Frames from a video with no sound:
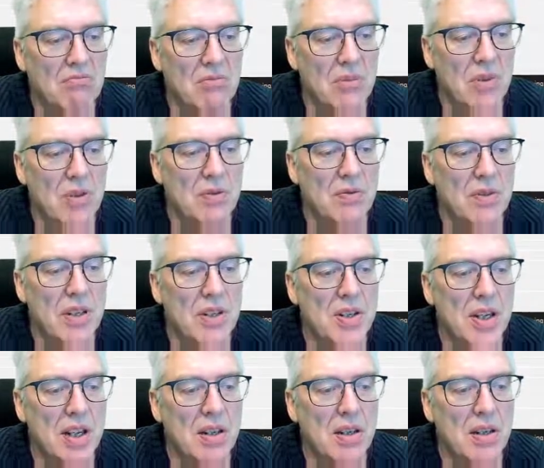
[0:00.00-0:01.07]
Doesn't
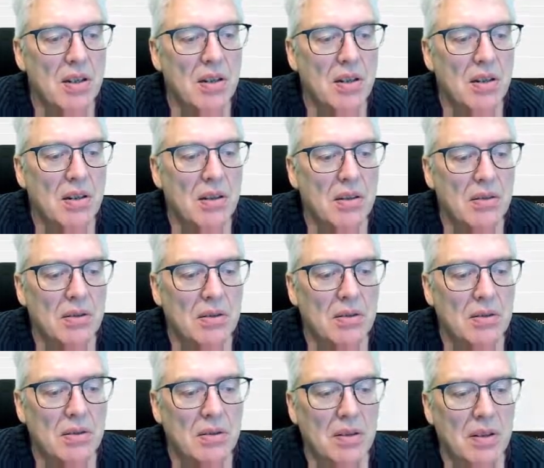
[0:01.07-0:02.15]
reset.
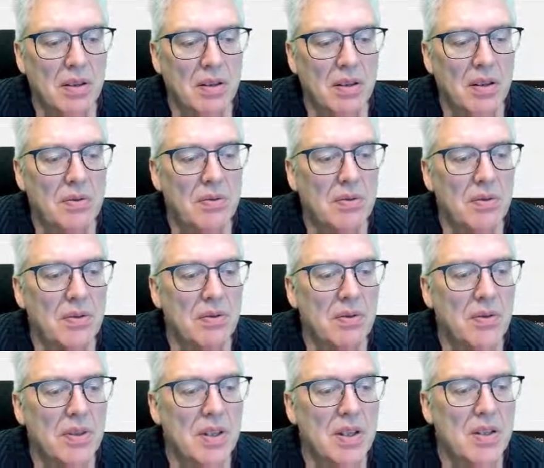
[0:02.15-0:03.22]
That's the
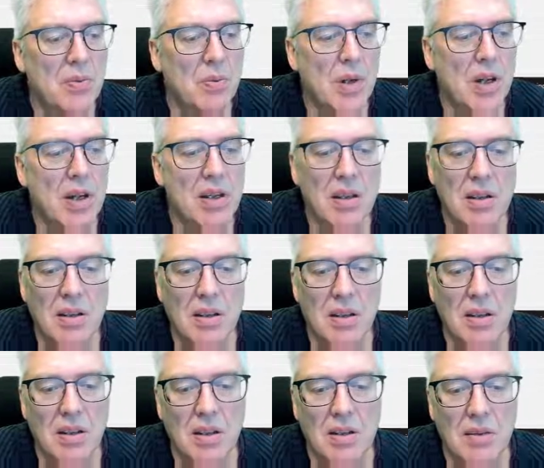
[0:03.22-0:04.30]
reason why.
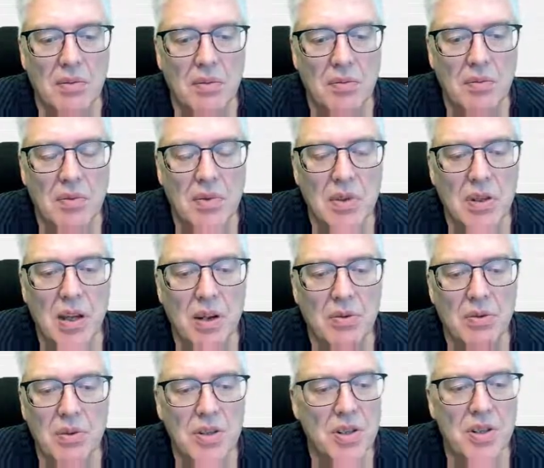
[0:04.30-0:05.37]
The
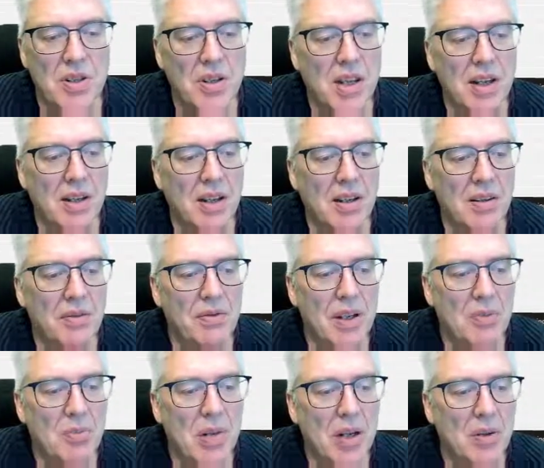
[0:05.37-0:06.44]
errors is still there. The
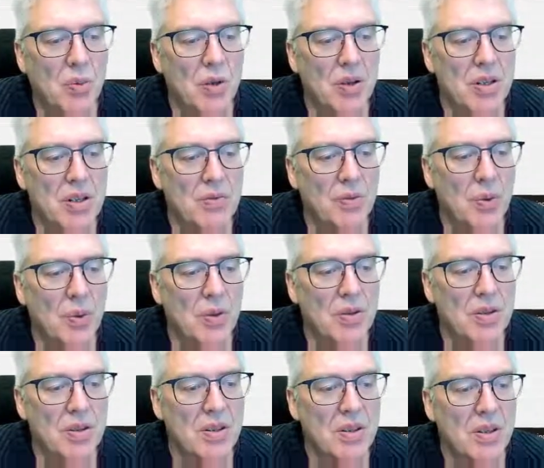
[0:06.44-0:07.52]
feedback was
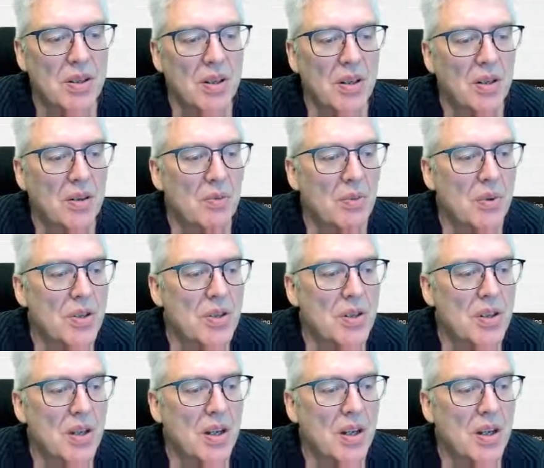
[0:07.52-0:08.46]
false. It's